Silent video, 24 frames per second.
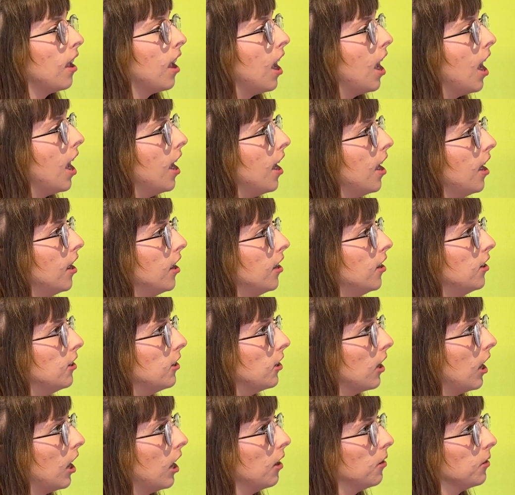And
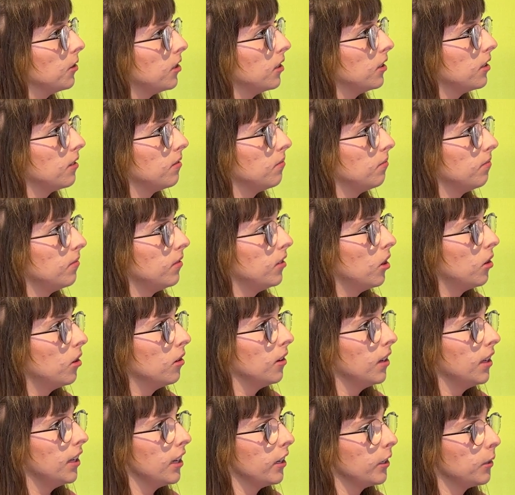I was just not
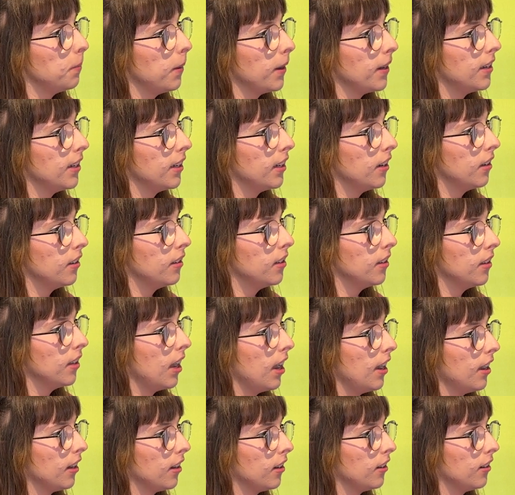really expecting it to,
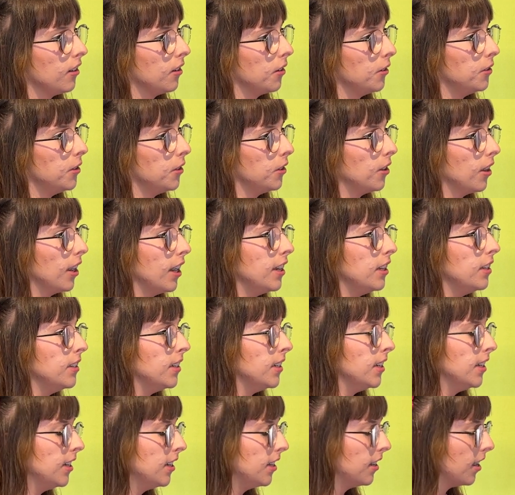like, go too
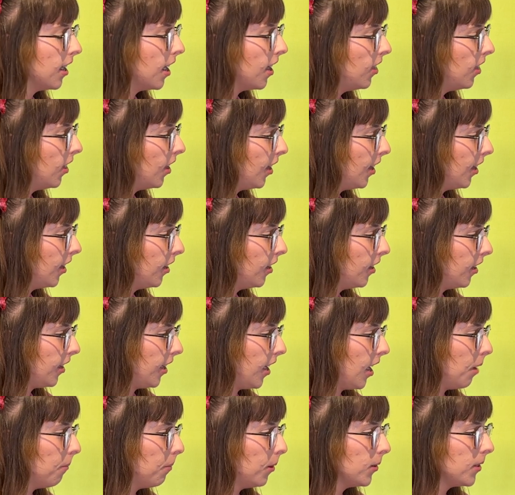crazy. And then,
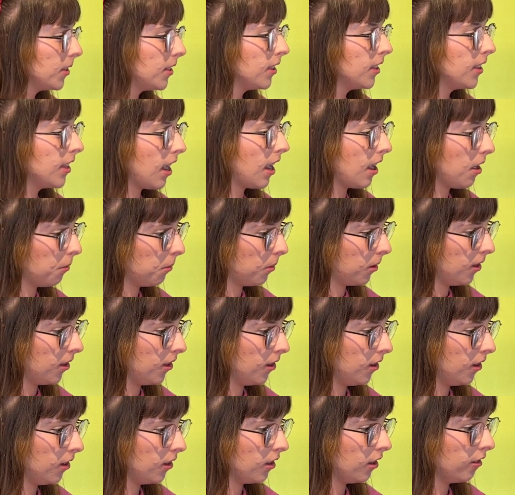I posted that
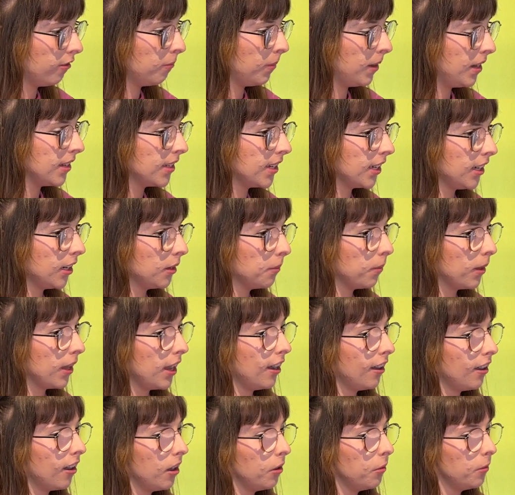one of me singing and
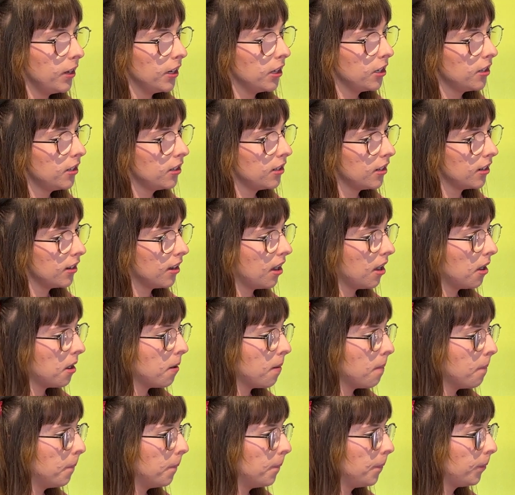playing I Wish,
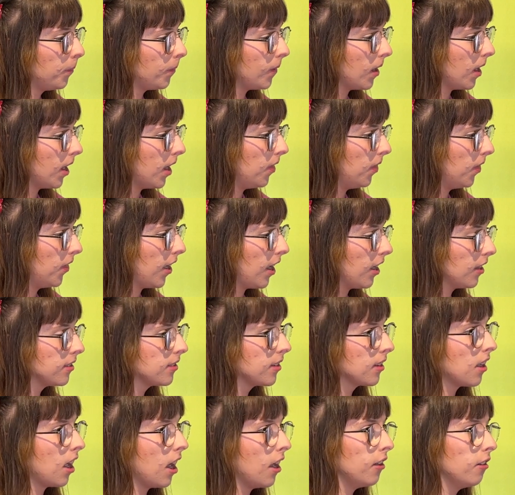and that's
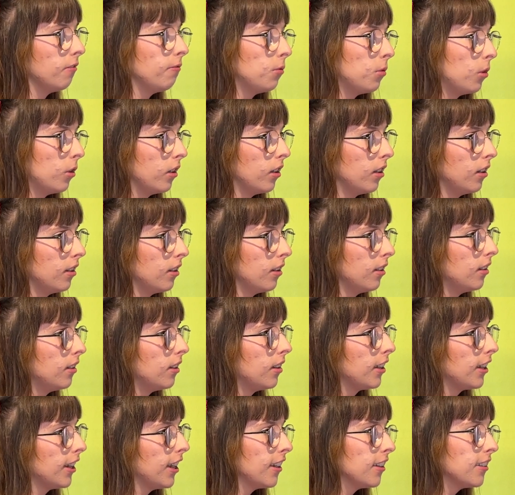kind of what
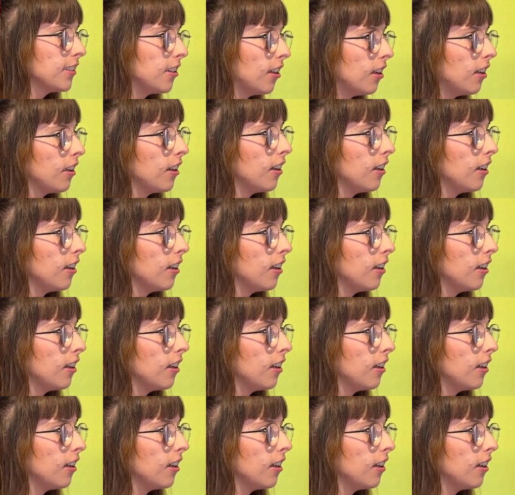kickstarted